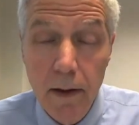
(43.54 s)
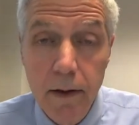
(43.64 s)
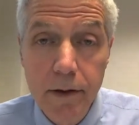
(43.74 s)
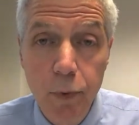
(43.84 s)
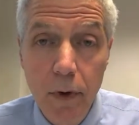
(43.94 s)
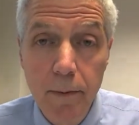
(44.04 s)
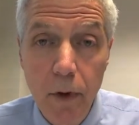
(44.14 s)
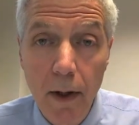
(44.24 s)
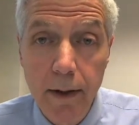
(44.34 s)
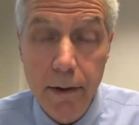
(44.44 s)
Hunts Point
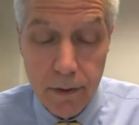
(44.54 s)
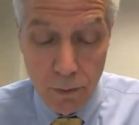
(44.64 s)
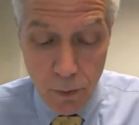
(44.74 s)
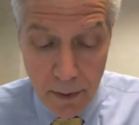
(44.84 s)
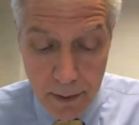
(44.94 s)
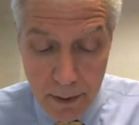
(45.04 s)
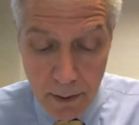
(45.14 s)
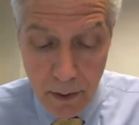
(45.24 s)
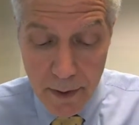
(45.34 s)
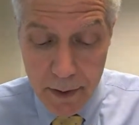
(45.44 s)
Market is the world's
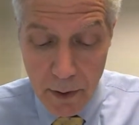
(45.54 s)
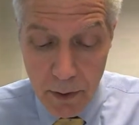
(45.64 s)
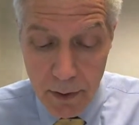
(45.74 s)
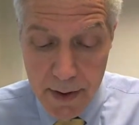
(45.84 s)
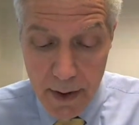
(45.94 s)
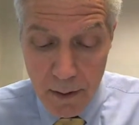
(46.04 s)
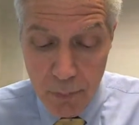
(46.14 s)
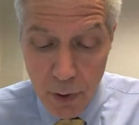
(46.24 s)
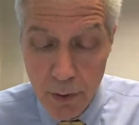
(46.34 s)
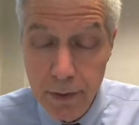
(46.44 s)
largest wholesale
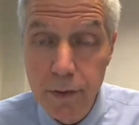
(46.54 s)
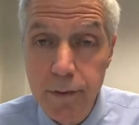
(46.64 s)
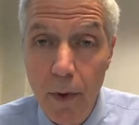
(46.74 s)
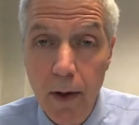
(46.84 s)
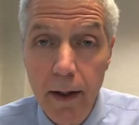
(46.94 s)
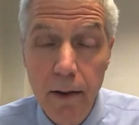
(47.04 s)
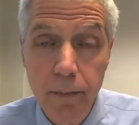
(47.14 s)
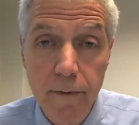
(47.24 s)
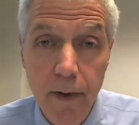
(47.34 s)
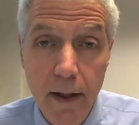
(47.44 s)
produce market. It
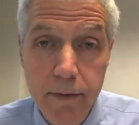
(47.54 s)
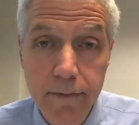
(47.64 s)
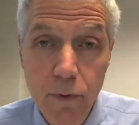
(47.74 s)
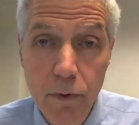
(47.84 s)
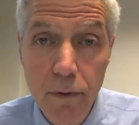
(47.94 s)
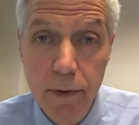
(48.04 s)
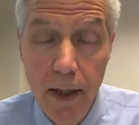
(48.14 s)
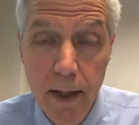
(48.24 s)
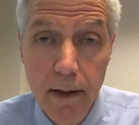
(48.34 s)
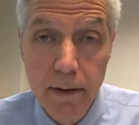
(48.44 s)
provides food
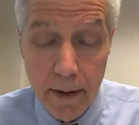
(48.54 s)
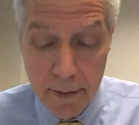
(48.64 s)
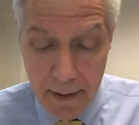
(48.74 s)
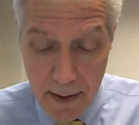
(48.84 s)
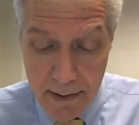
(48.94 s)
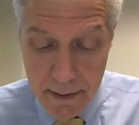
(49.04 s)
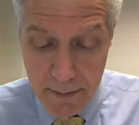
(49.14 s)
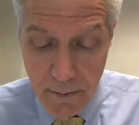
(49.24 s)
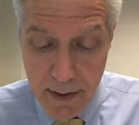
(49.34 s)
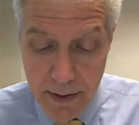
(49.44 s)
to the thousands
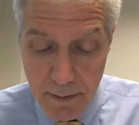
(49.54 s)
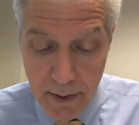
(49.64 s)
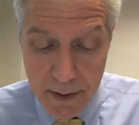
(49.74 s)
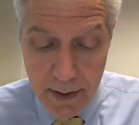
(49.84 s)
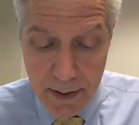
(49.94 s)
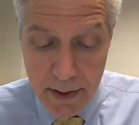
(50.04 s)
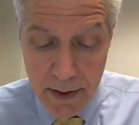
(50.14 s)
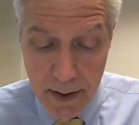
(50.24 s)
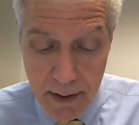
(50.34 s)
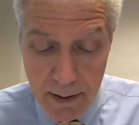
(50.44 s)
of restaurants in the
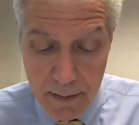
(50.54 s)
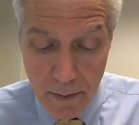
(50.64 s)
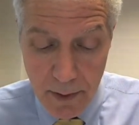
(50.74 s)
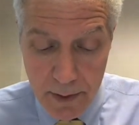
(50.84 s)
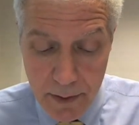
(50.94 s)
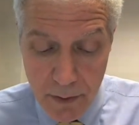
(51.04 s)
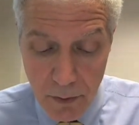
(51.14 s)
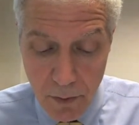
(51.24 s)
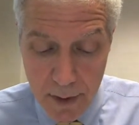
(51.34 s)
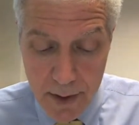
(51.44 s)
city as well as
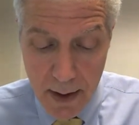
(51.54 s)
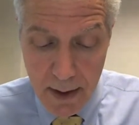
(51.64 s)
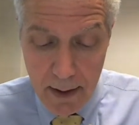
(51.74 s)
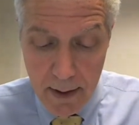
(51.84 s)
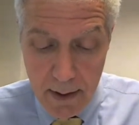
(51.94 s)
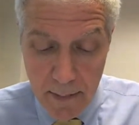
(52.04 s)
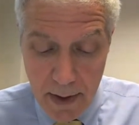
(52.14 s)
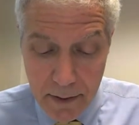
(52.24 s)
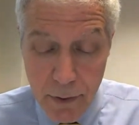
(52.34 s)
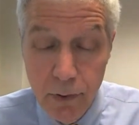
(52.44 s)
stores.
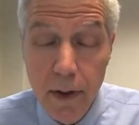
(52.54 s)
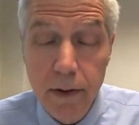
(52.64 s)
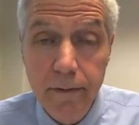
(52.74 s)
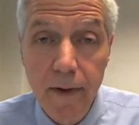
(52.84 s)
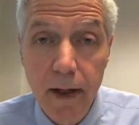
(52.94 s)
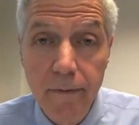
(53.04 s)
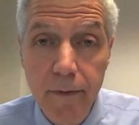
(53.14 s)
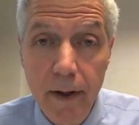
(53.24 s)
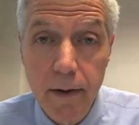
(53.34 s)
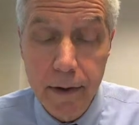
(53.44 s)
About 200
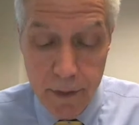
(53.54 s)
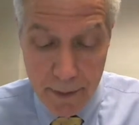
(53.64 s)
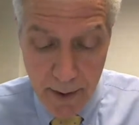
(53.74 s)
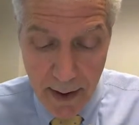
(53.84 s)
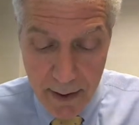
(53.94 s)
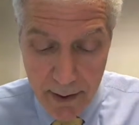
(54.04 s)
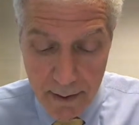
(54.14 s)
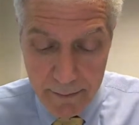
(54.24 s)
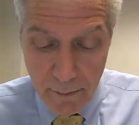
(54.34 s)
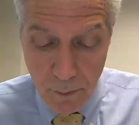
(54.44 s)
firefighters responded to
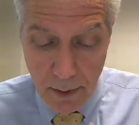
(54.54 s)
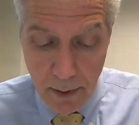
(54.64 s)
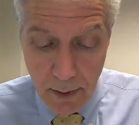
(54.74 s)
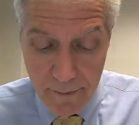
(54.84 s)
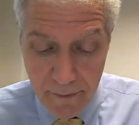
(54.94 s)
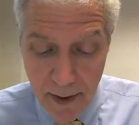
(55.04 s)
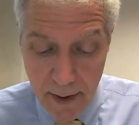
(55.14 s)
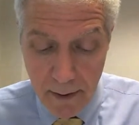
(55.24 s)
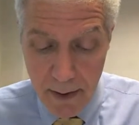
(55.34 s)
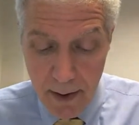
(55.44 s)
the four-alarm
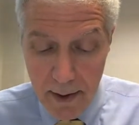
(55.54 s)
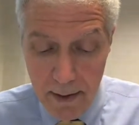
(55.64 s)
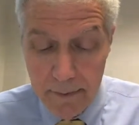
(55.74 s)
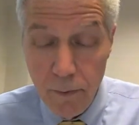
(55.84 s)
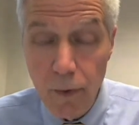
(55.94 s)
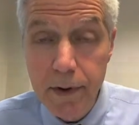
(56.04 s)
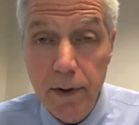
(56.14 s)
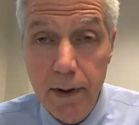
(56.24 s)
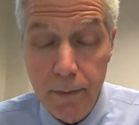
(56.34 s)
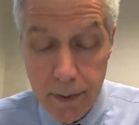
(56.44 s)
fire.
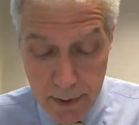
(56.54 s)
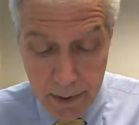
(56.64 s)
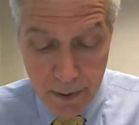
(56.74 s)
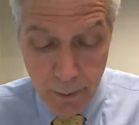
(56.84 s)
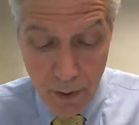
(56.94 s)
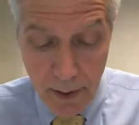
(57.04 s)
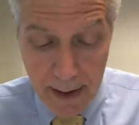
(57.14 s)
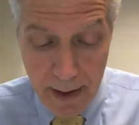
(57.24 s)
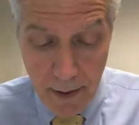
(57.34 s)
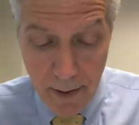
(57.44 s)
Fortunately, it was in a small
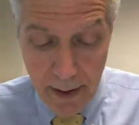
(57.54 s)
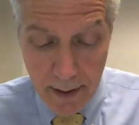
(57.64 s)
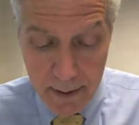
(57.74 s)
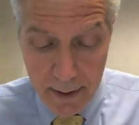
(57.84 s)
area